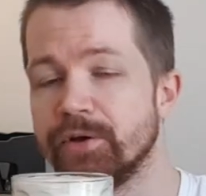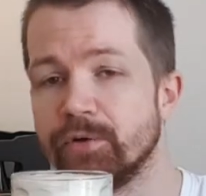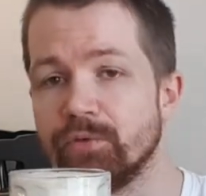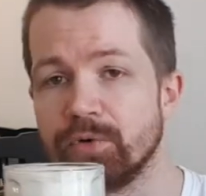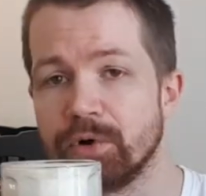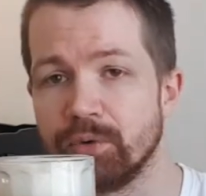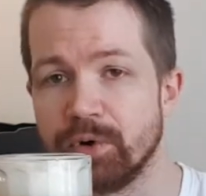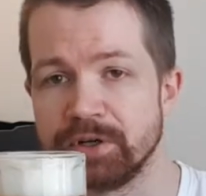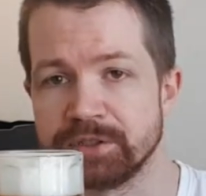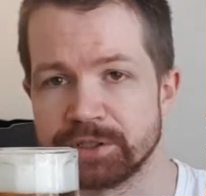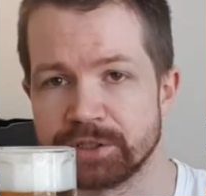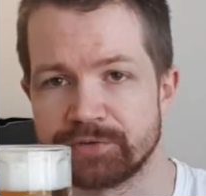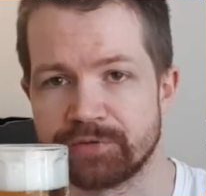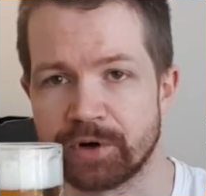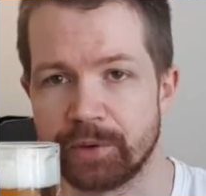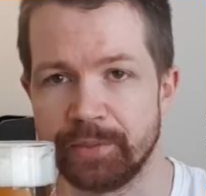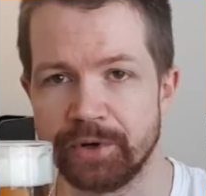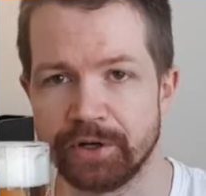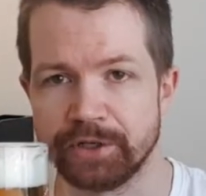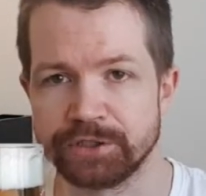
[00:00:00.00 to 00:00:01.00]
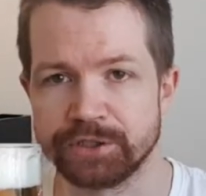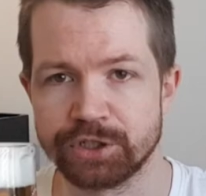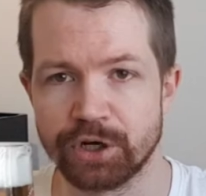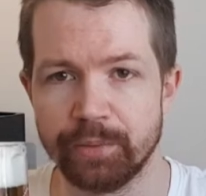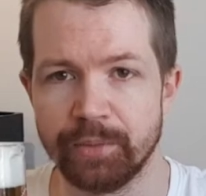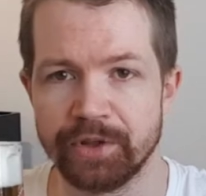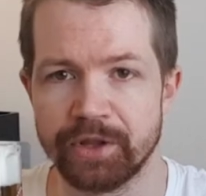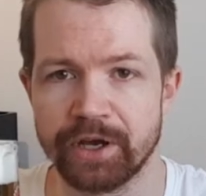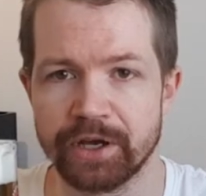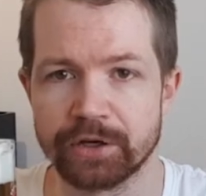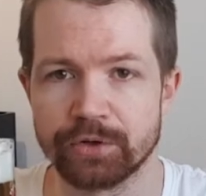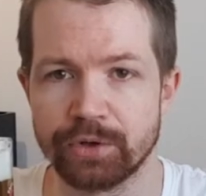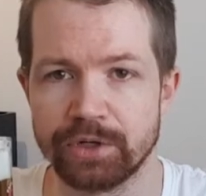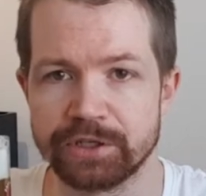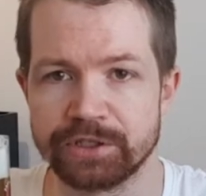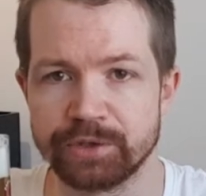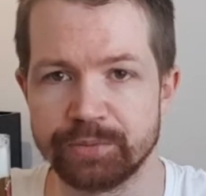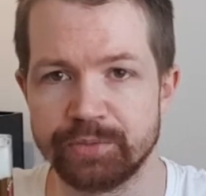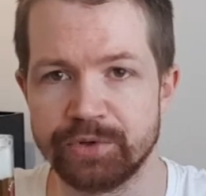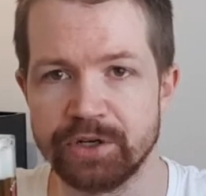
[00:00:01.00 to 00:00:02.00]
we want it from a German high
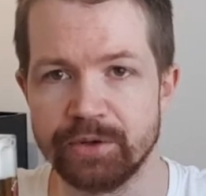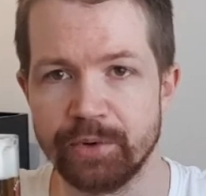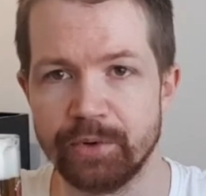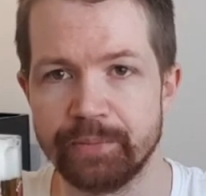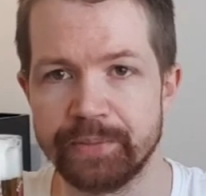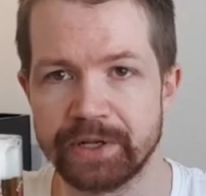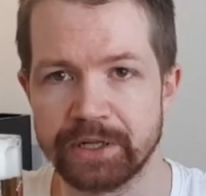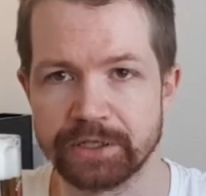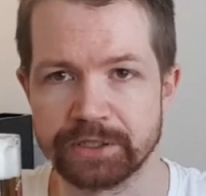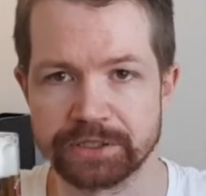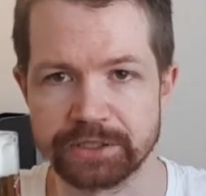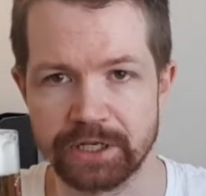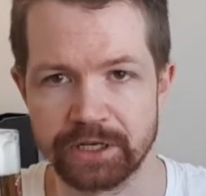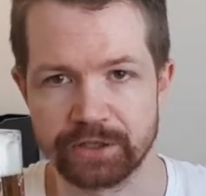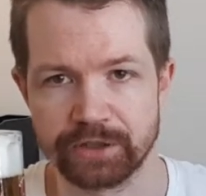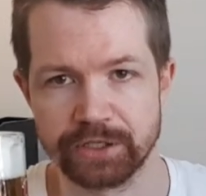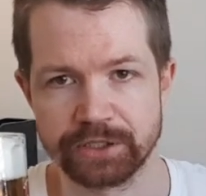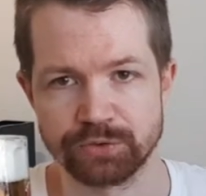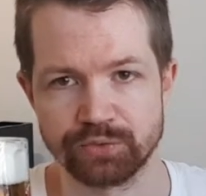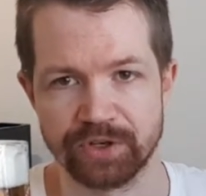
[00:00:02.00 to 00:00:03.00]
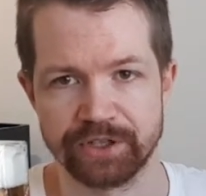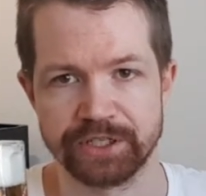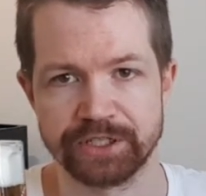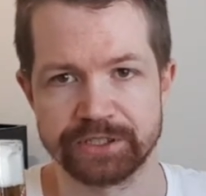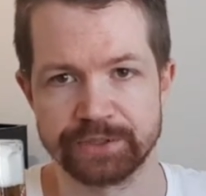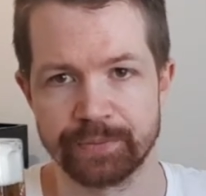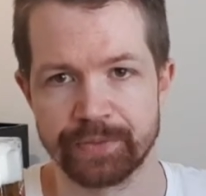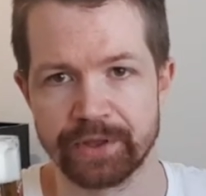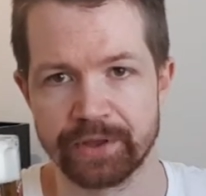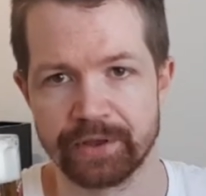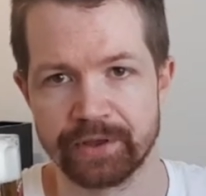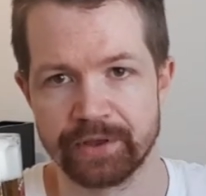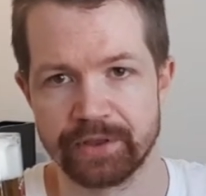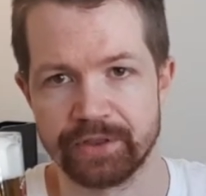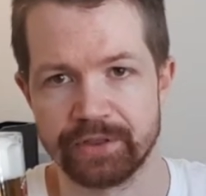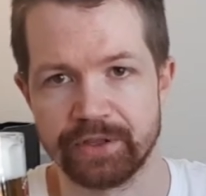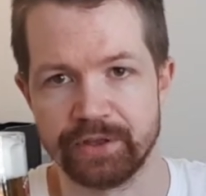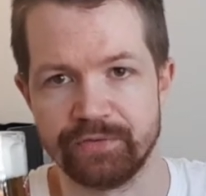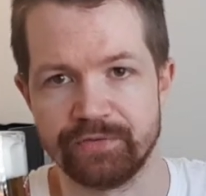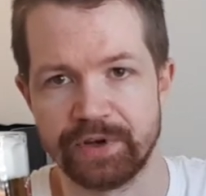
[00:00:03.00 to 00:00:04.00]
quality premium pils like this one is.
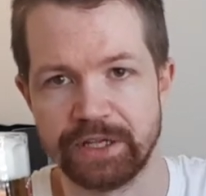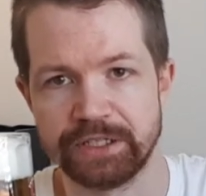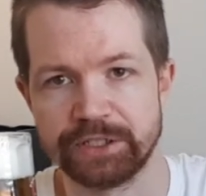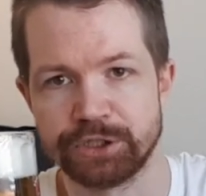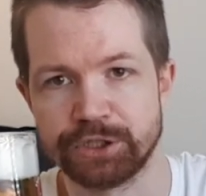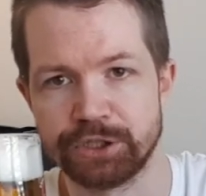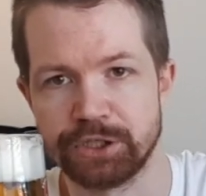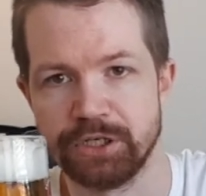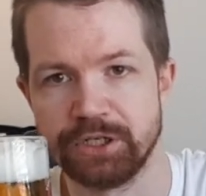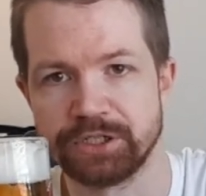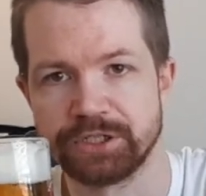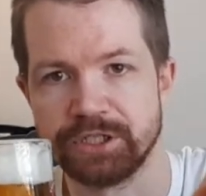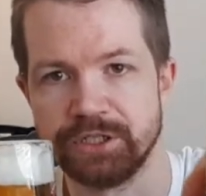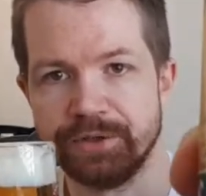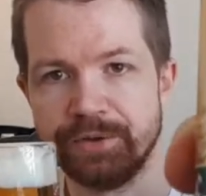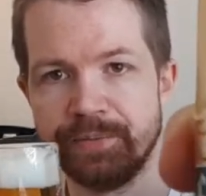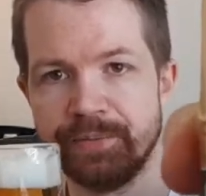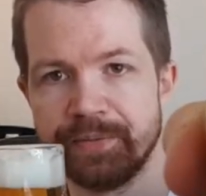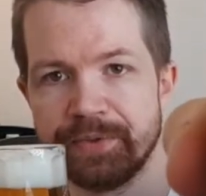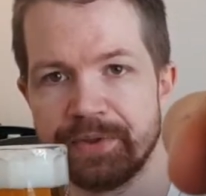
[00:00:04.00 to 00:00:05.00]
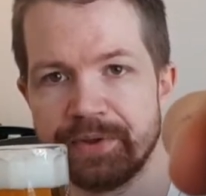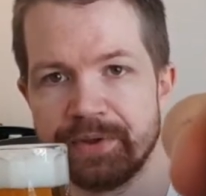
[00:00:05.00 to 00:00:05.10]
The Feldschlößchen